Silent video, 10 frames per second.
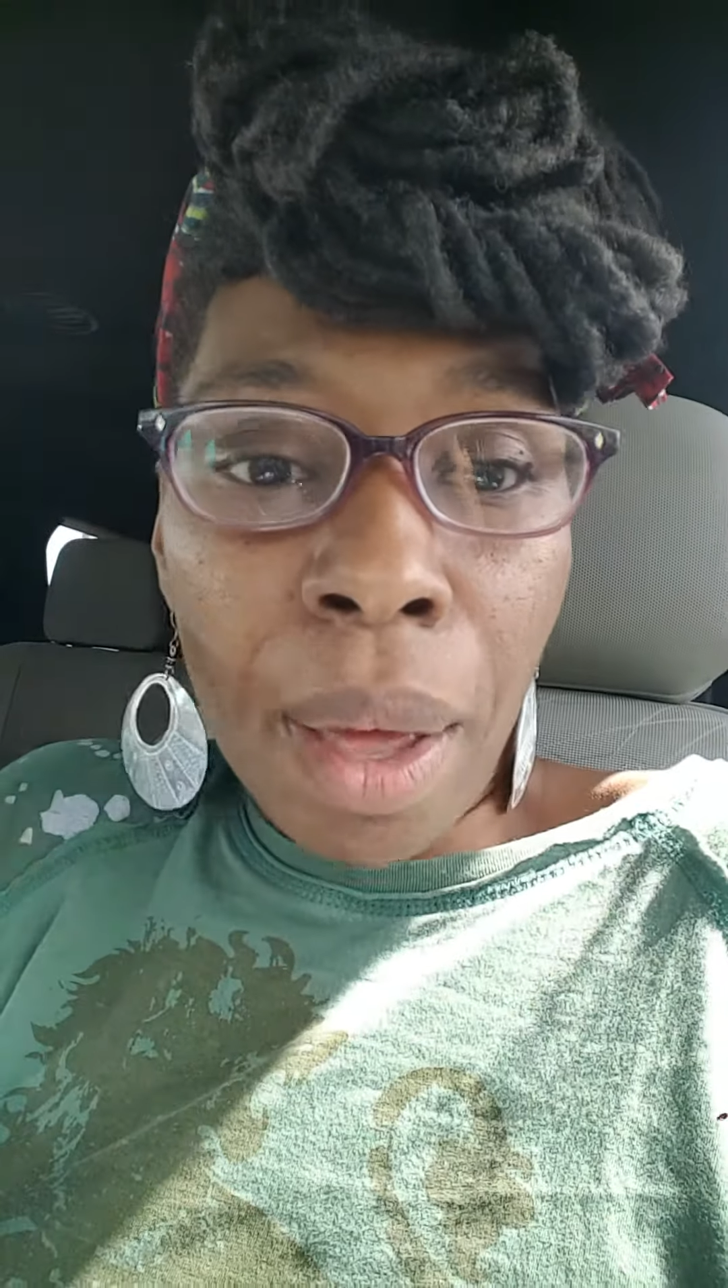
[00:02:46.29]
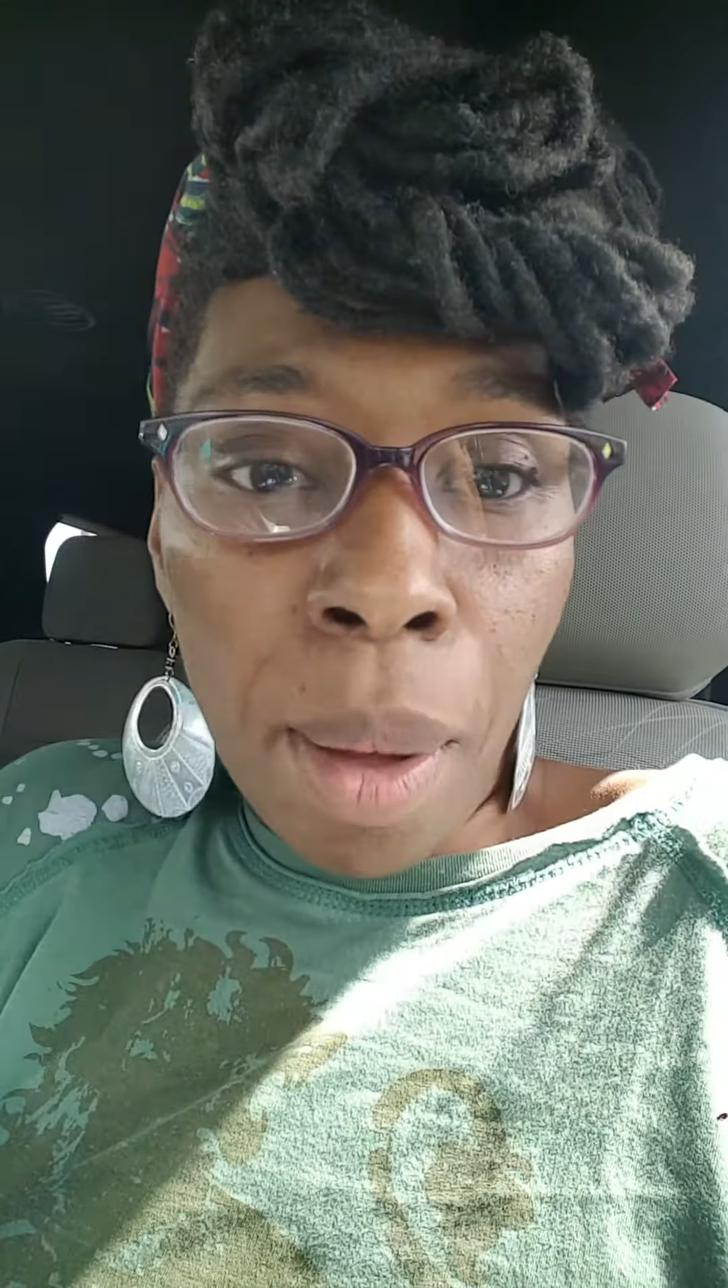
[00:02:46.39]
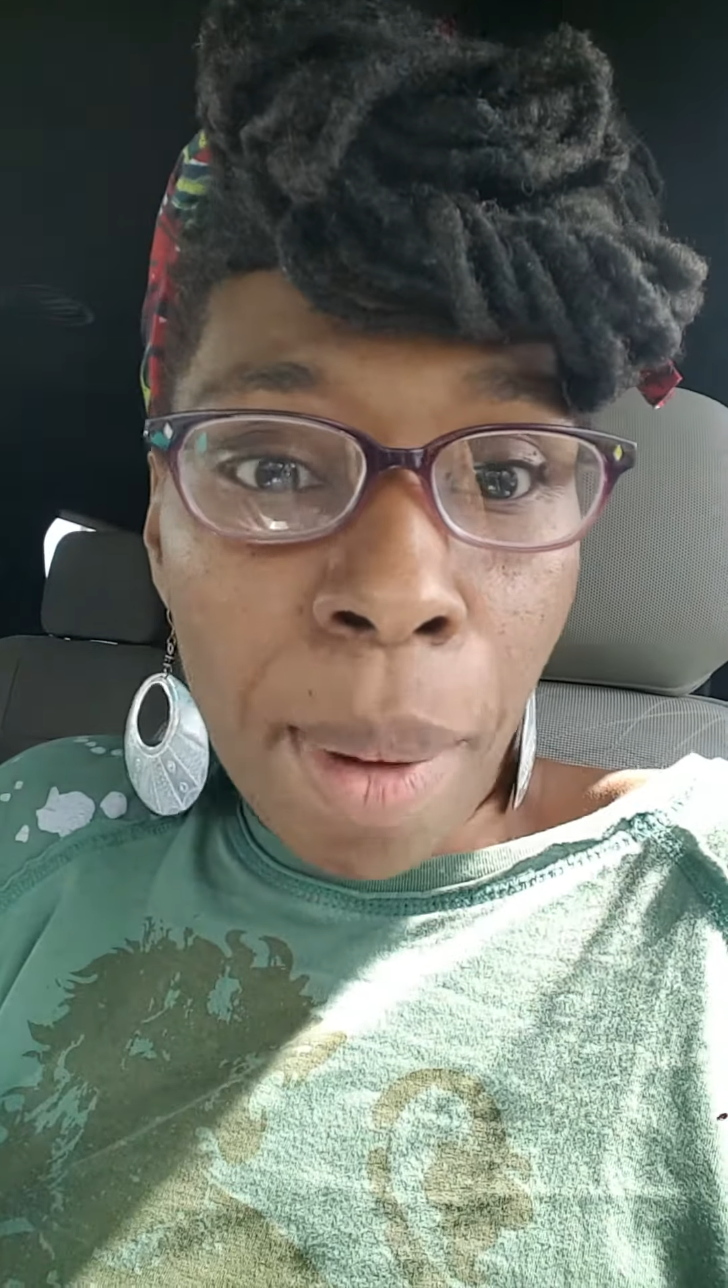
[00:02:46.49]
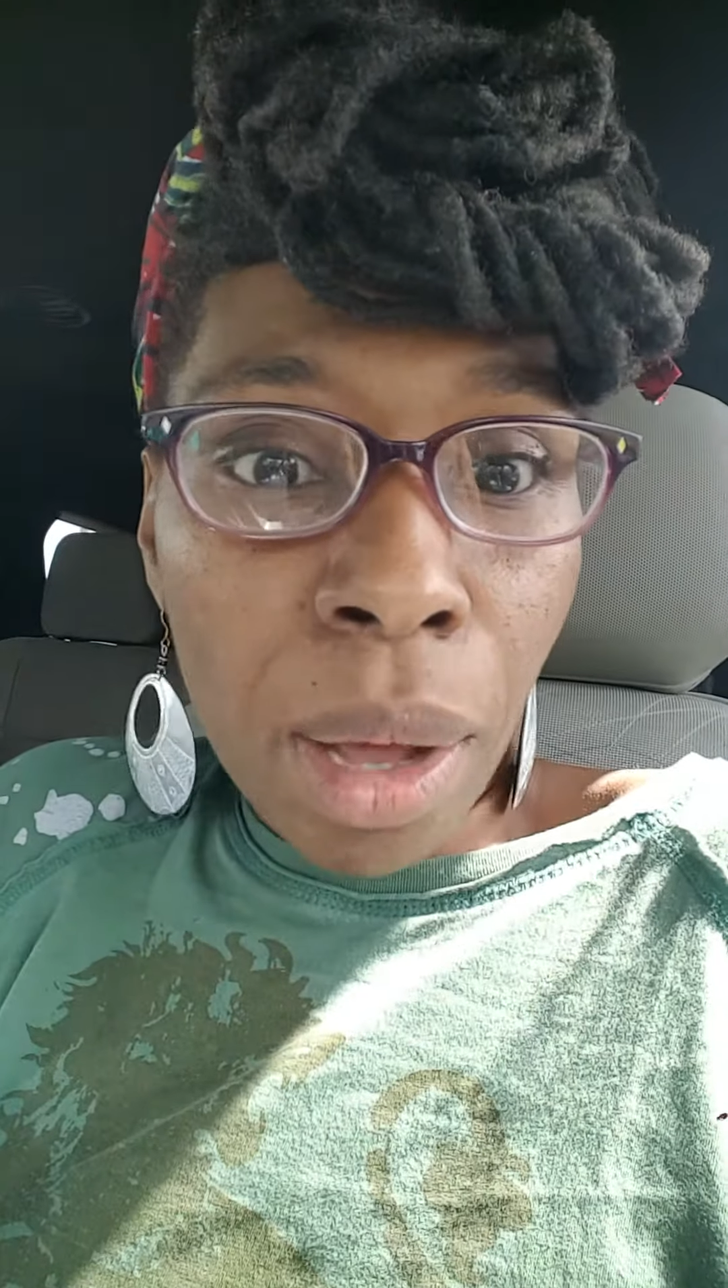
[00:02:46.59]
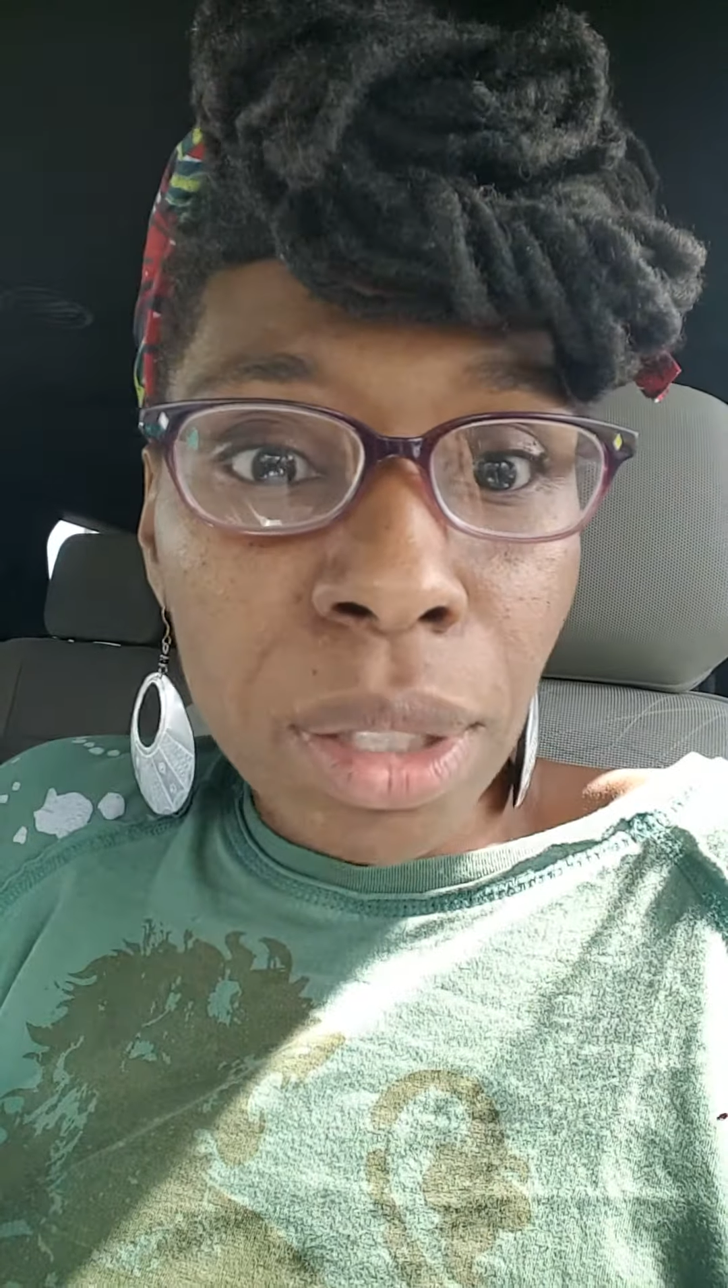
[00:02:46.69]

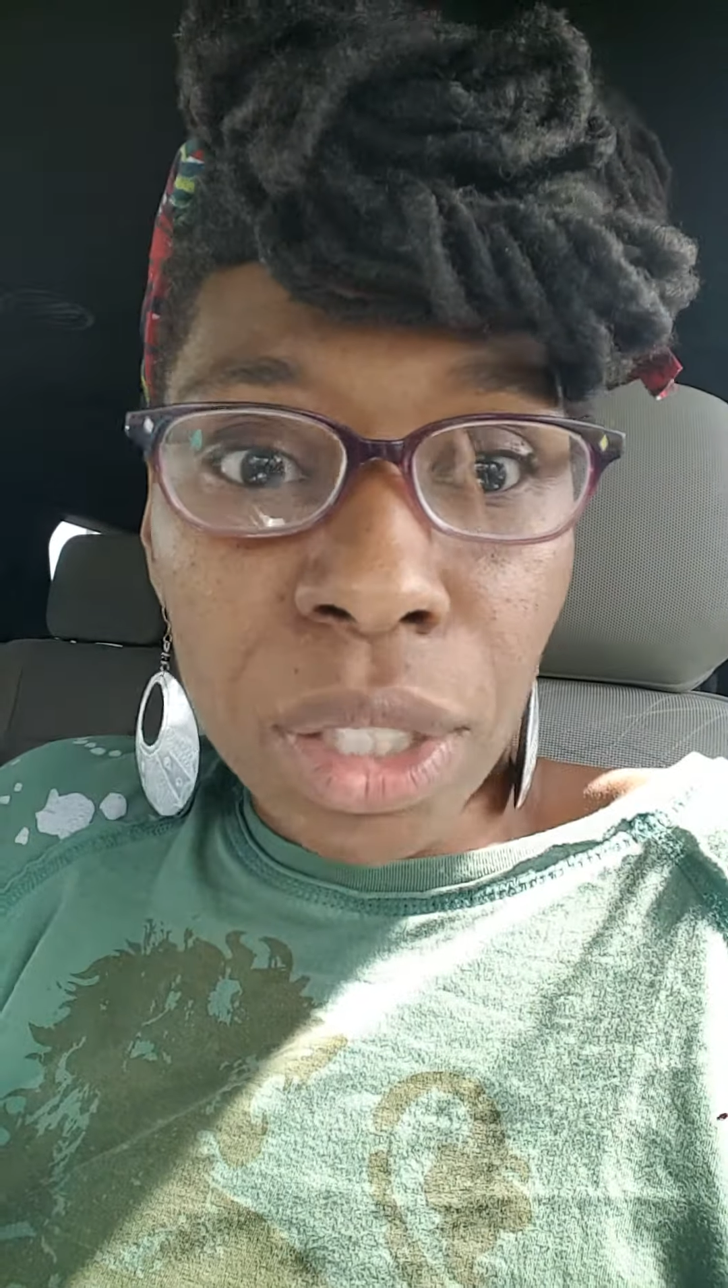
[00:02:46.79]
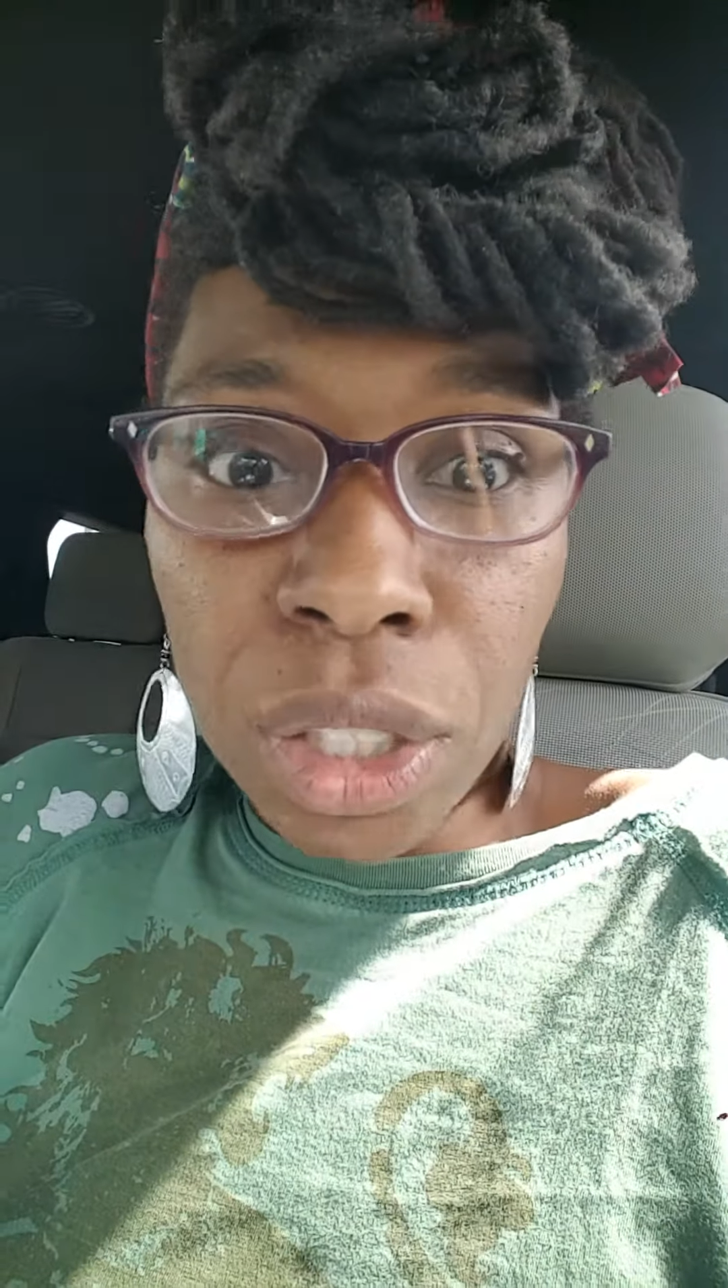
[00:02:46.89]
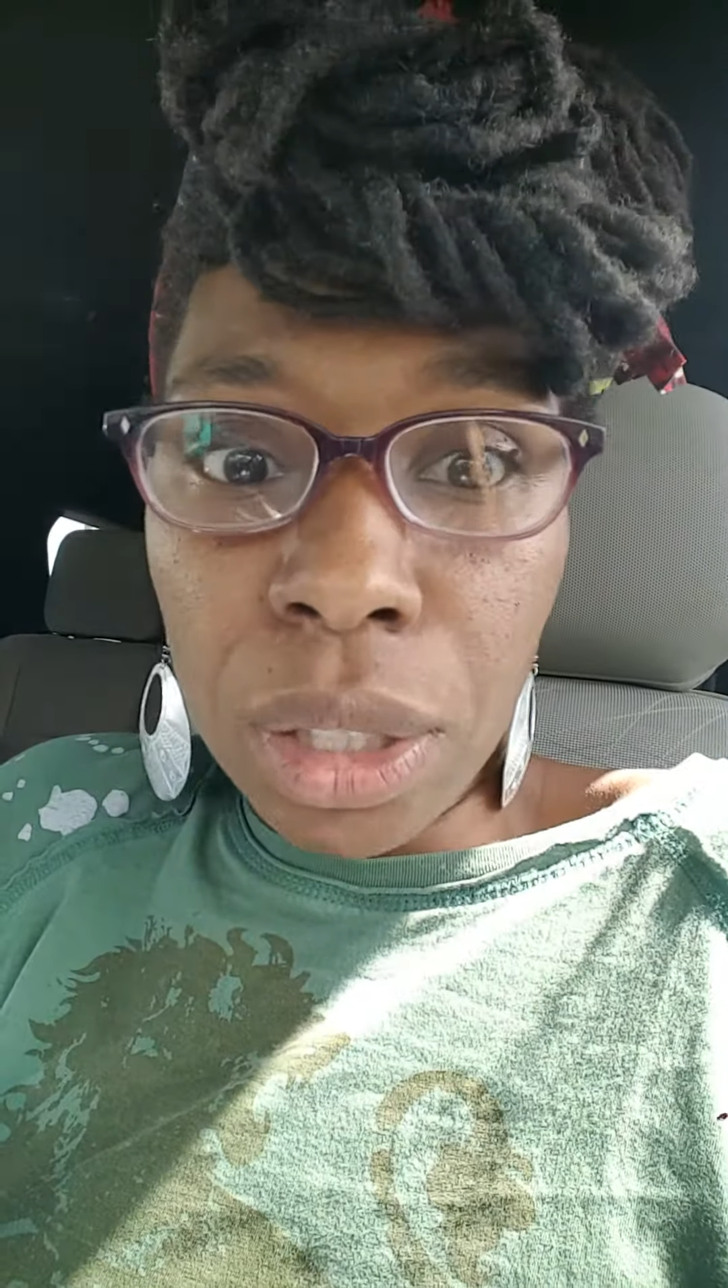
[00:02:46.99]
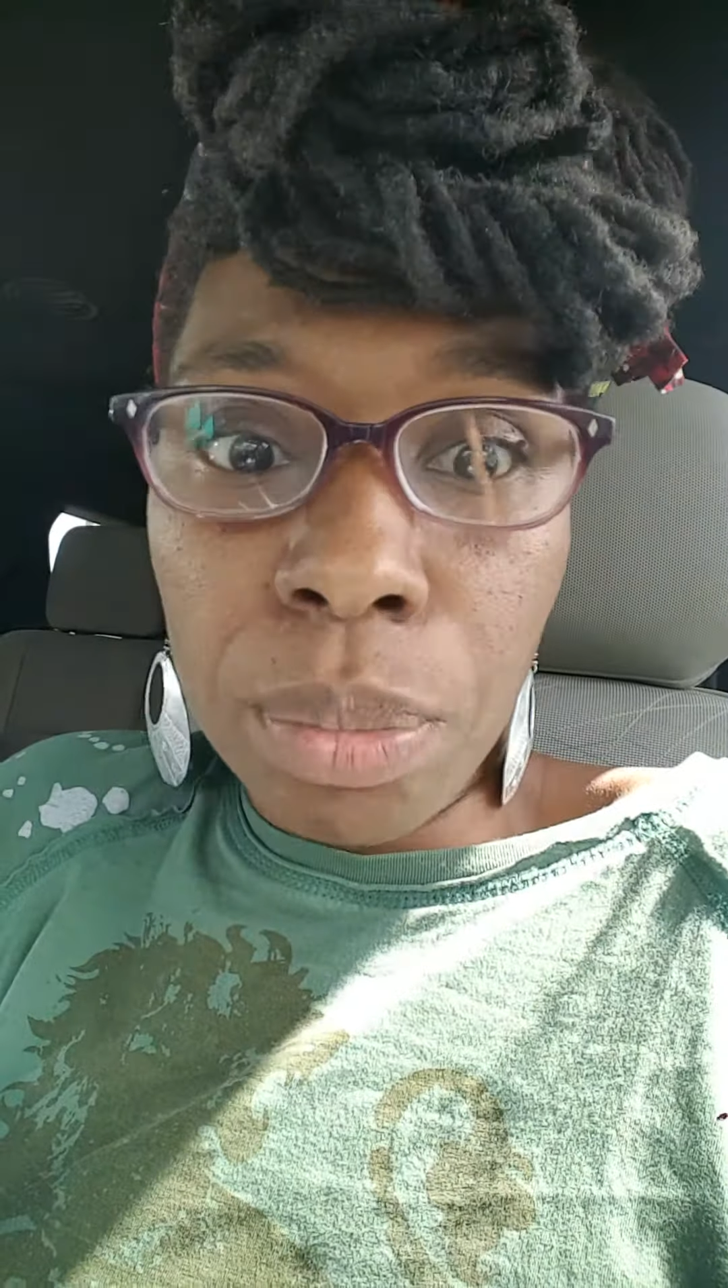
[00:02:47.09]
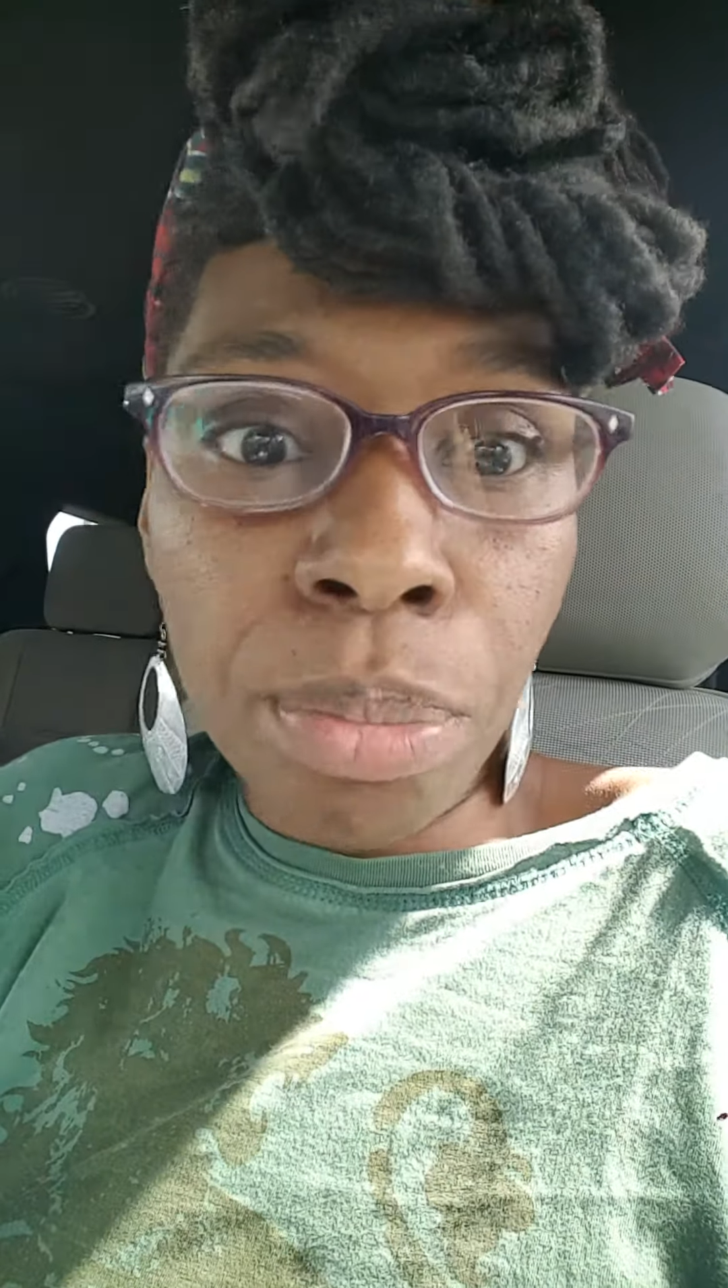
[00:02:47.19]
about to just